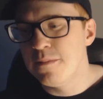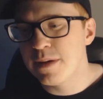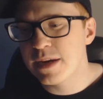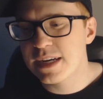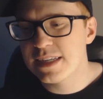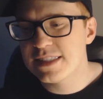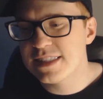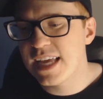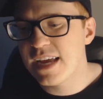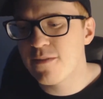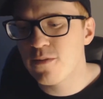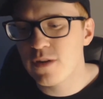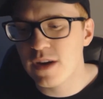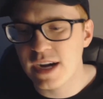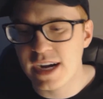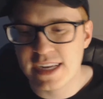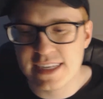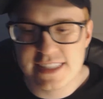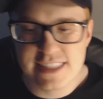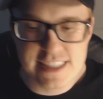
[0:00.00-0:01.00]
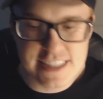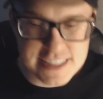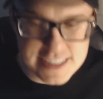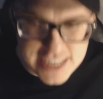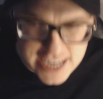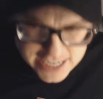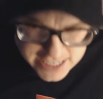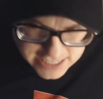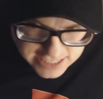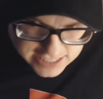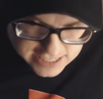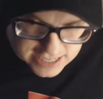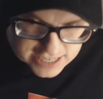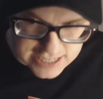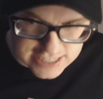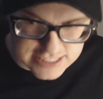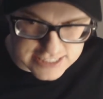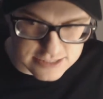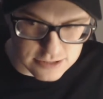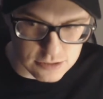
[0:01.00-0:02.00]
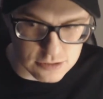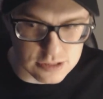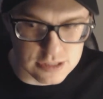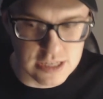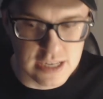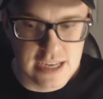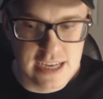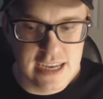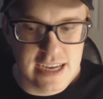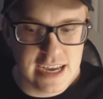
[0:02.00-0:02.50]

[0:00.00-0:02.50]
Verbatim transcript: because they were on Sega consoles,